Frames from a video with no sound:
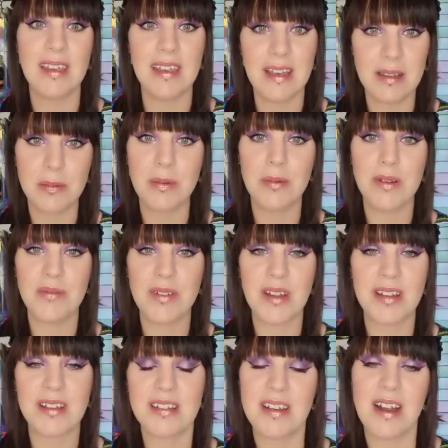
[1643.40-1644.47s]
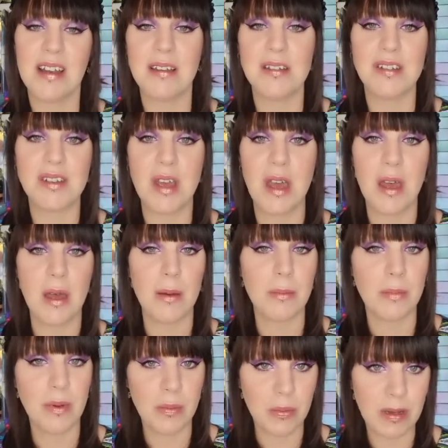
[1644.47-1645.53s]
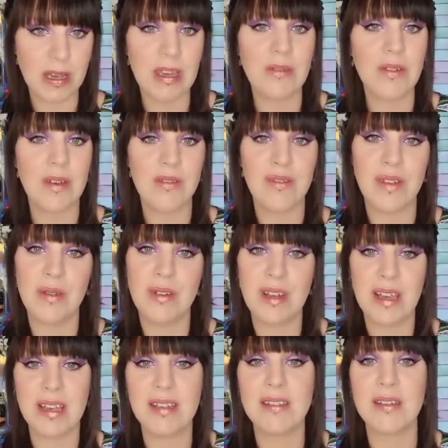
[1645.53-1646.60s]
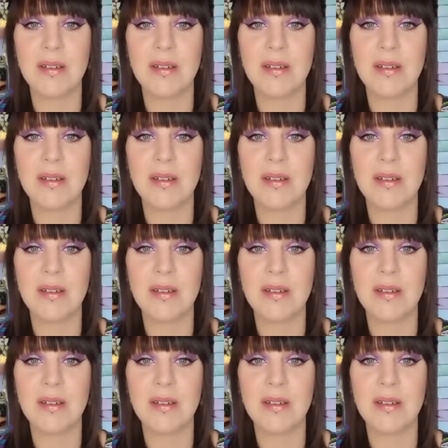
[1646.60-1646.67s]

yes, we would have done the challenge, but we'll give it a few days,